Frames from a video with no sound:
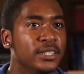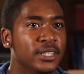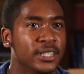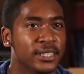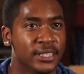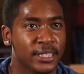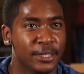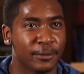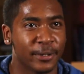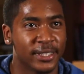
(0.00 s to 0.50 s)
to the
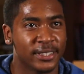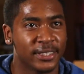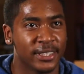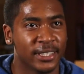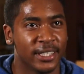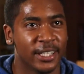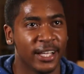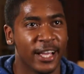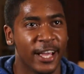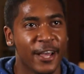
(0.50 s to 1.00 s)

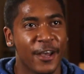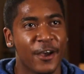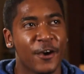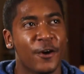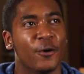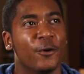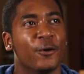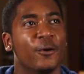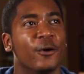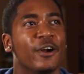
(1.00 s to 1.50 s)

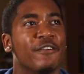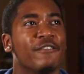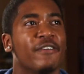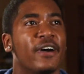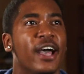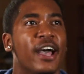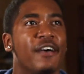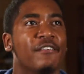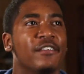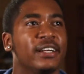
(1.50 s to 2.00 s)
CYC. Or if
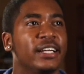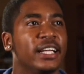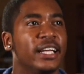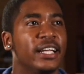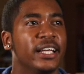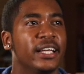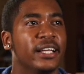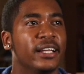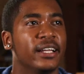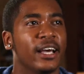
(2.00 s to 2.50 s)
I ever
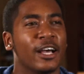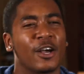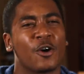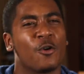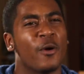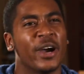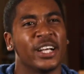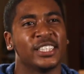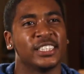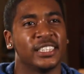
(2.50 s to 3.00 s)
needed a
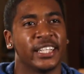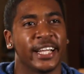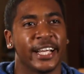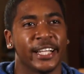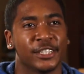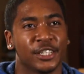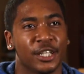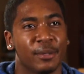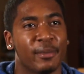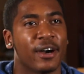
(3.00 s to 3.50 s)
question
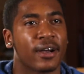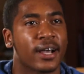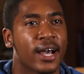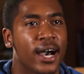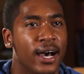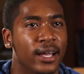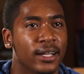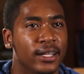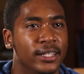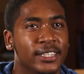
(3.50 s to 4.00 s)
answered about
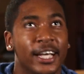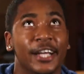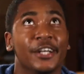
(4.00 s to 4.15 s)
college,